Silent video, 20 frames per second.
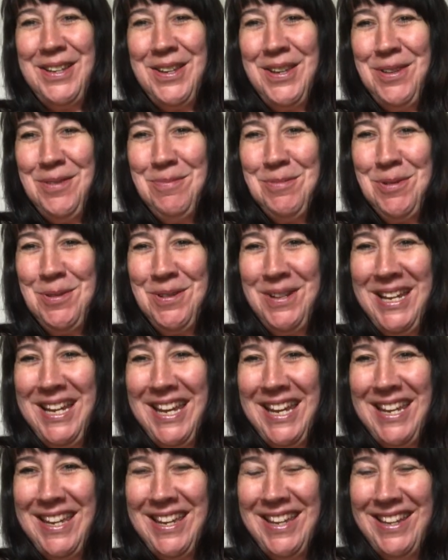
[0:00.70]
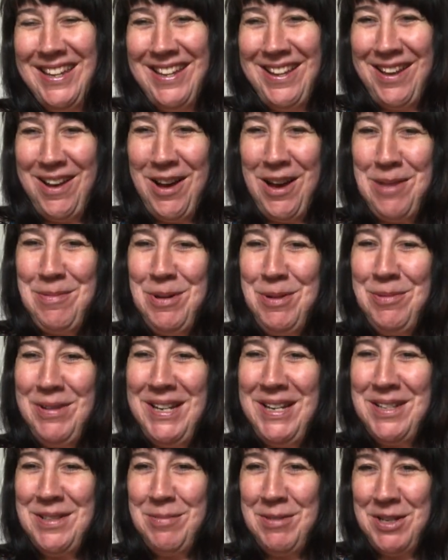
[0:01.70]
Good morning. I'm
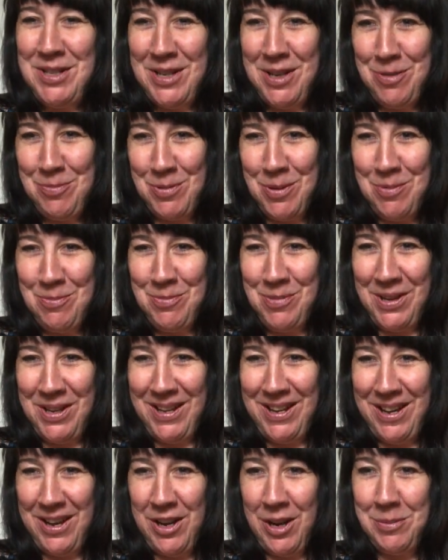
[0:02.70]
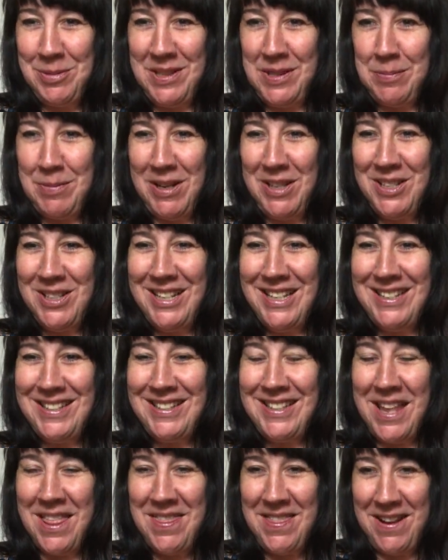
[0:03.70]
Louise Michelle Bomber and I'm a
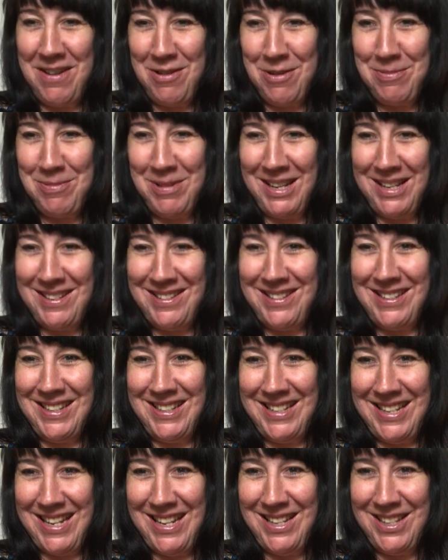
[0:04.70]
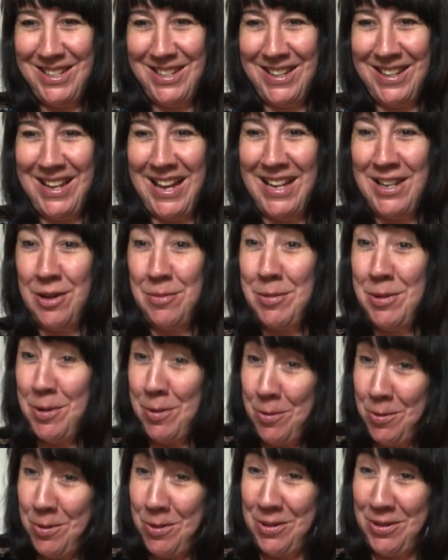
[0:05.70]
specialist therapist, teacher, and I'm an
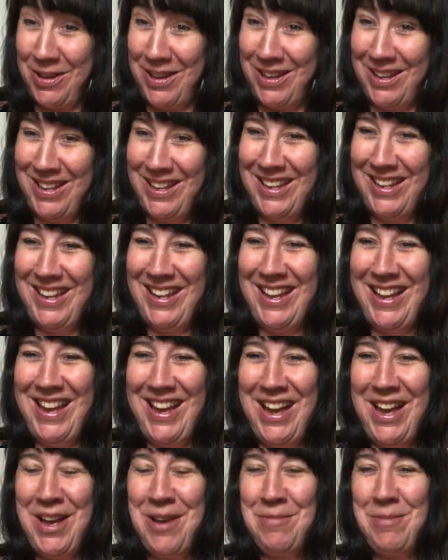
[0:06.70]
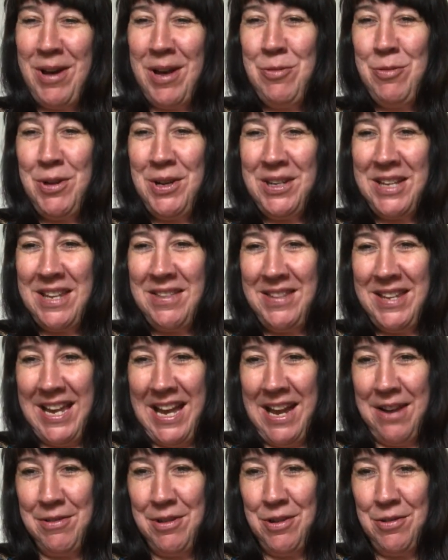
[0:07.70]
author. I work in the
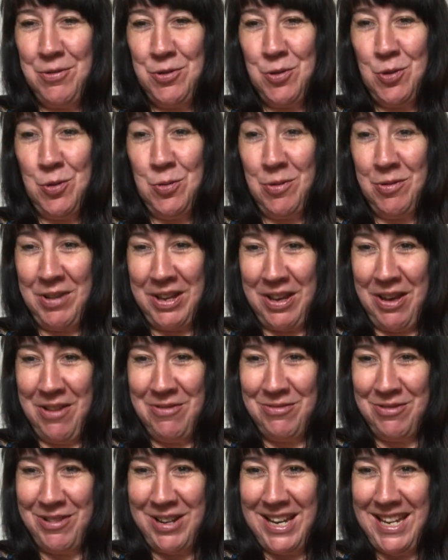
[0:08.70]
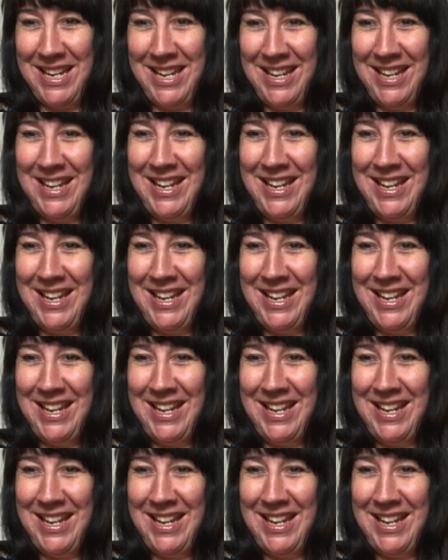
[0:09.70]
area of trauma recovery